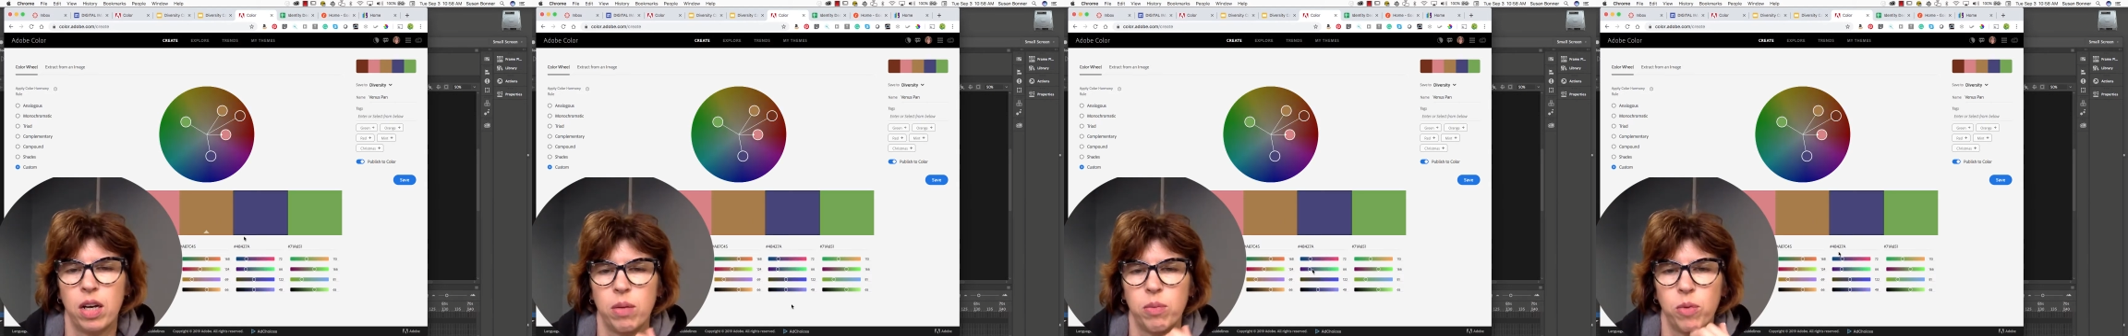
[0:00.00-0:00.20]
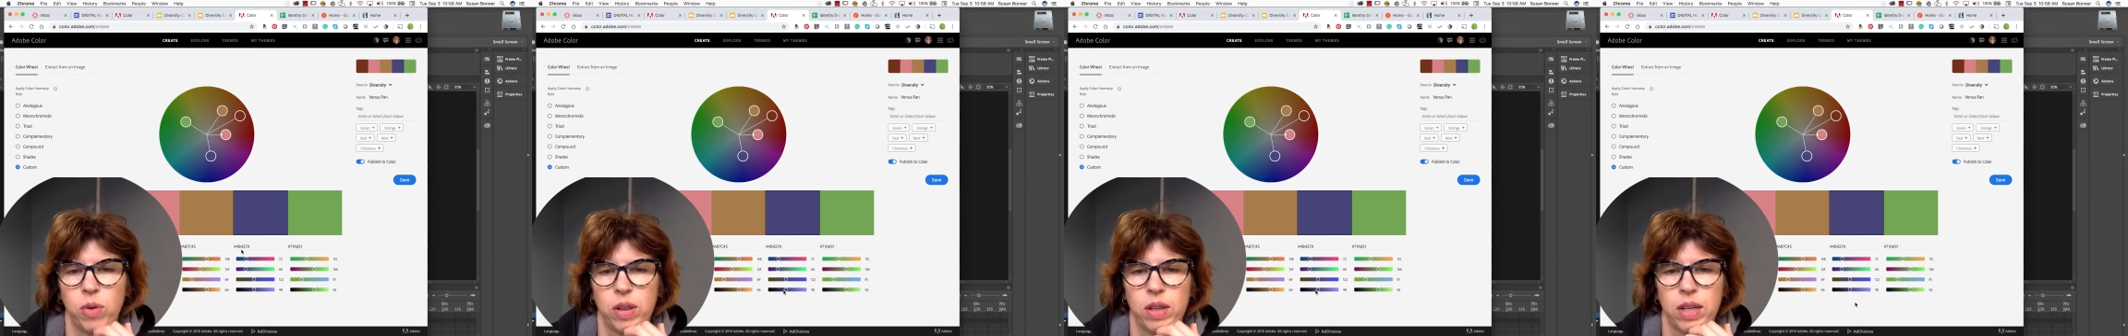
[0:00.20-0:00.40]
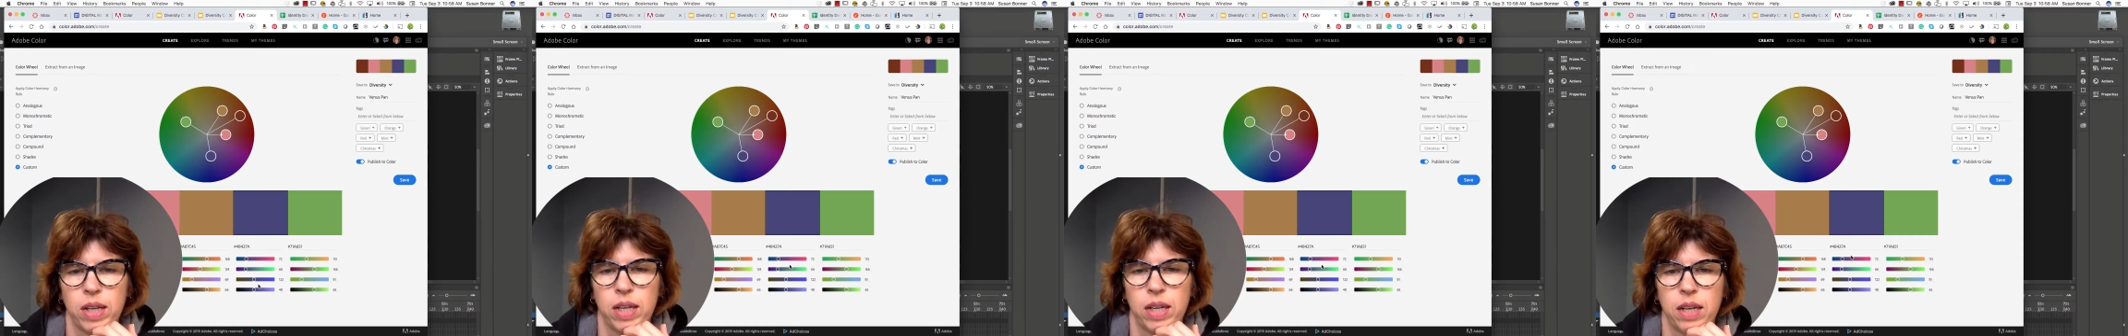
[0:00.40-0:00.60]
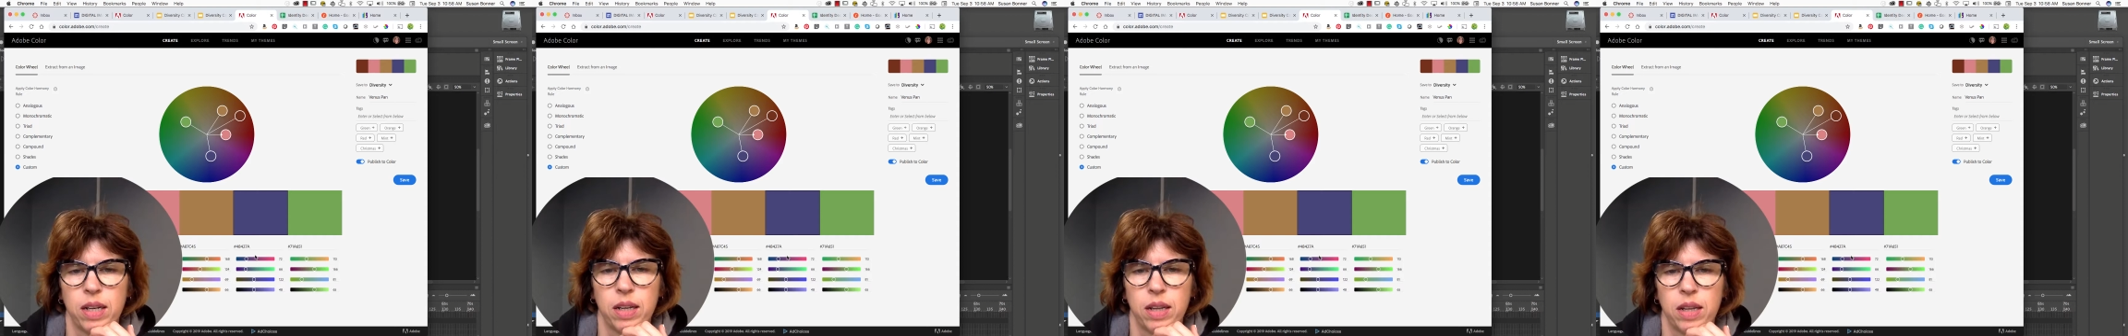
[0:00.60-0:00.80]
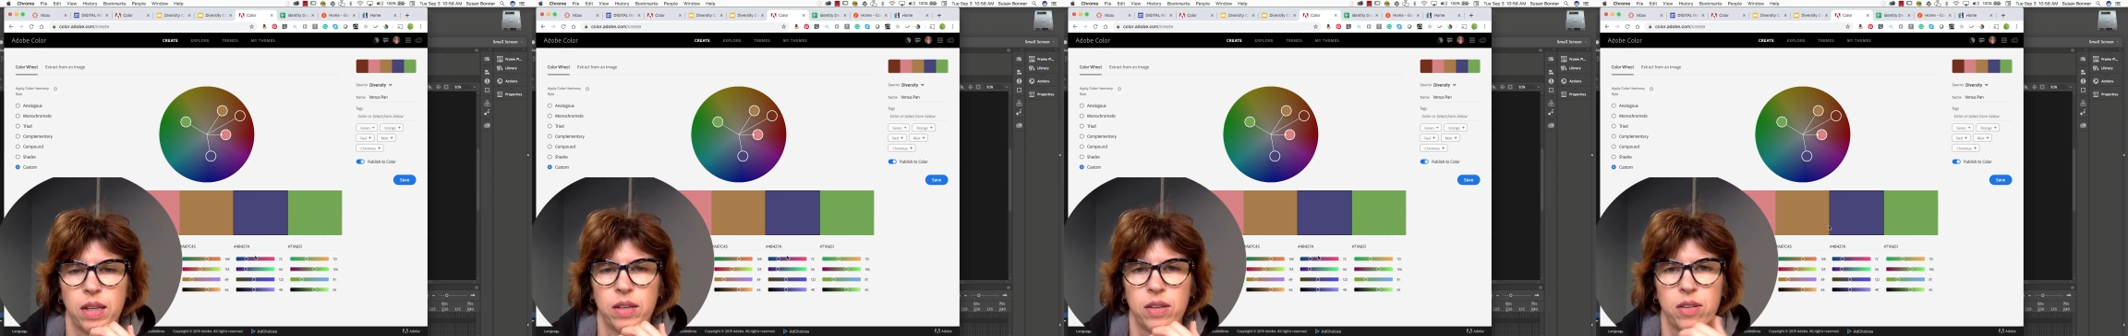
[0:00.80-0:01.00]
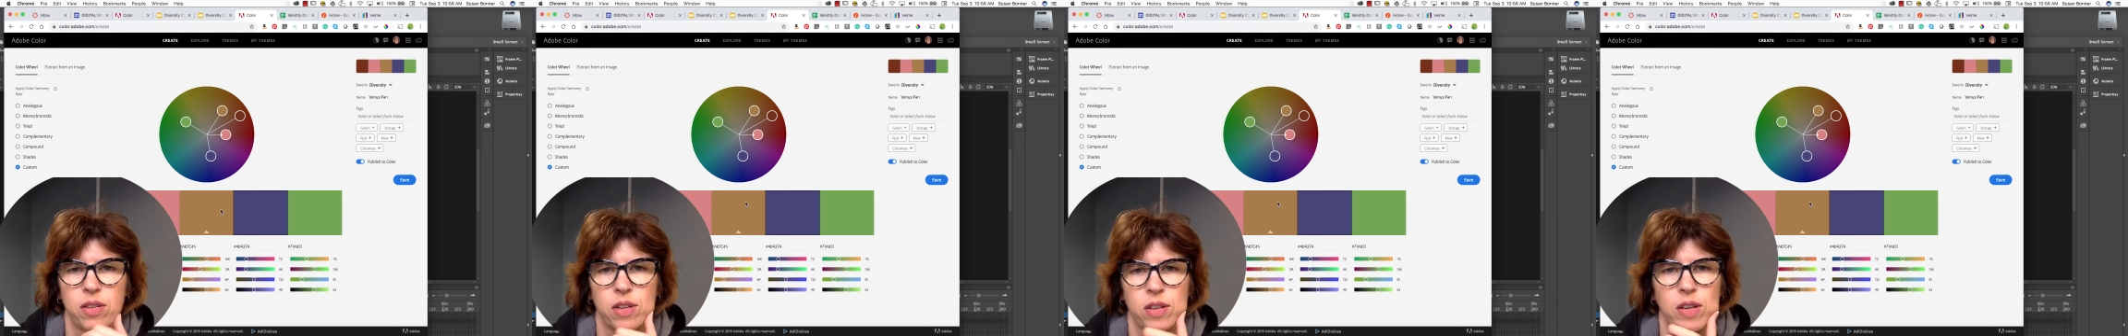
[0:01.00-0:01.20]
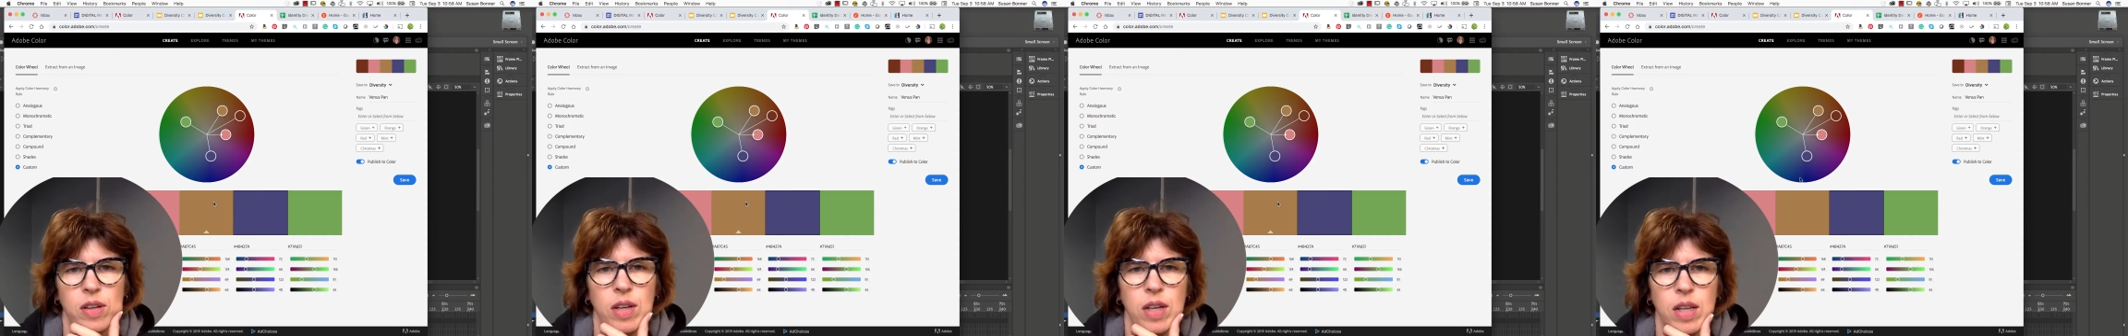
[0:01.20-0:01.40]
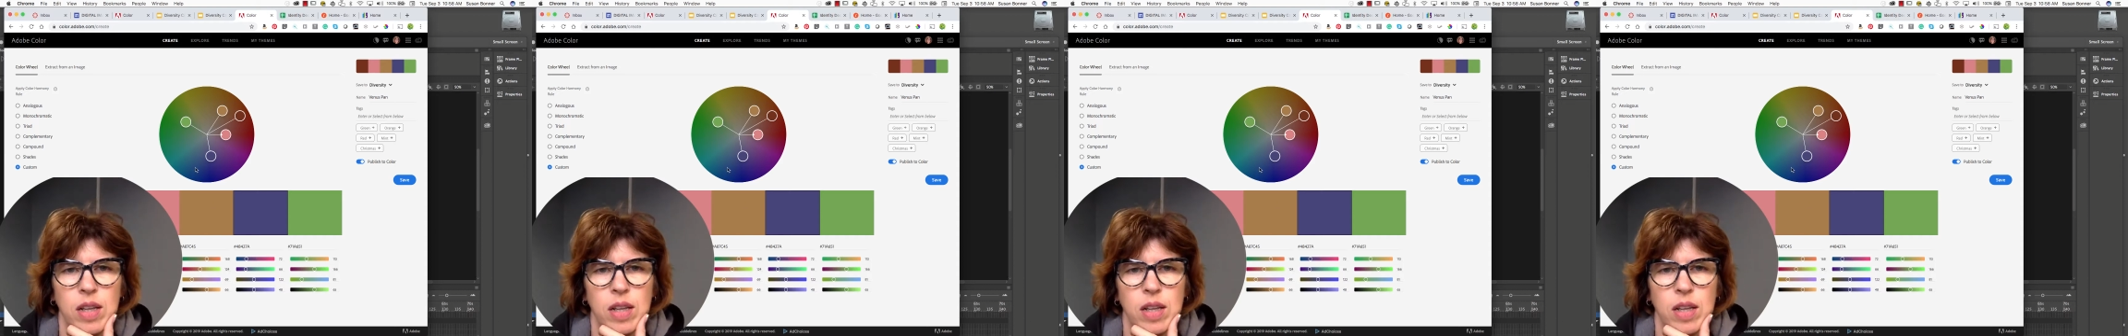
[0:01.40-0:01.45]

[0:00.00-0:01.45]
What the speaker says: within this